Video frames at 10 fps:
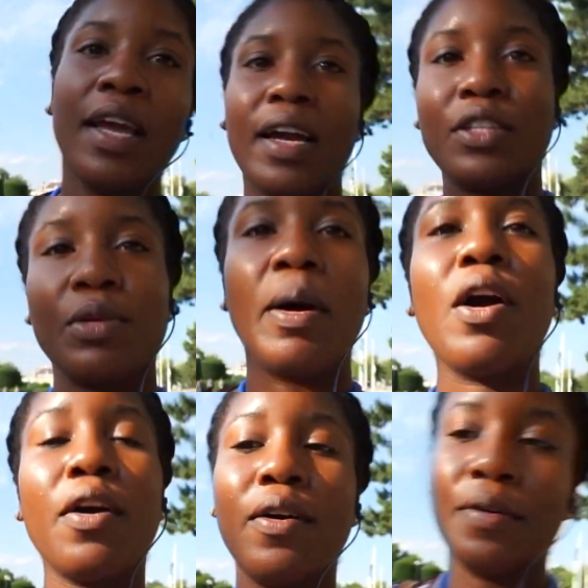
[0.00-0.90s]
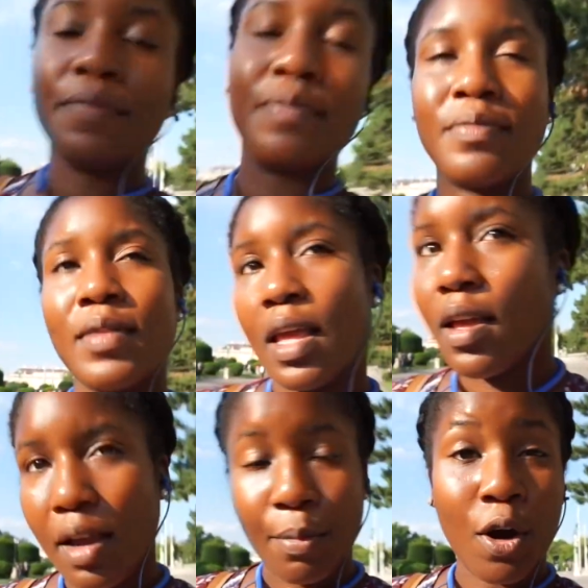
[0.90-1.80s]
And tomorrow,
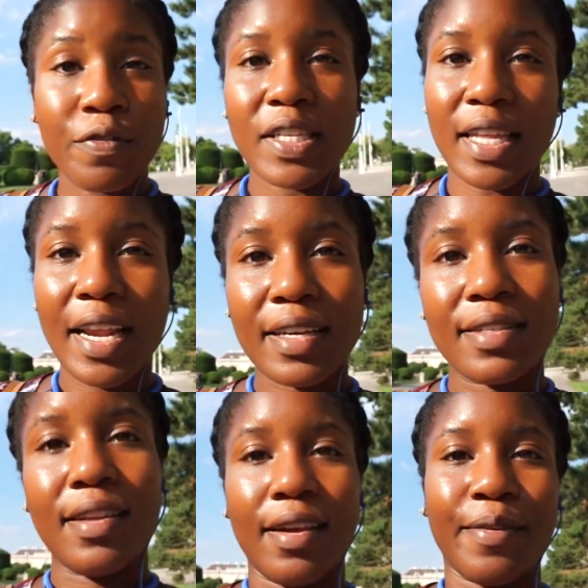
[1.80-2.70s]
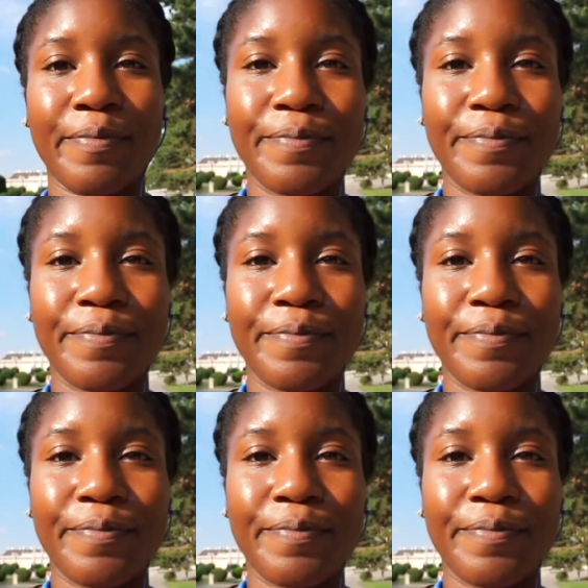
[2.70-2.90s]
I'm off to the next city.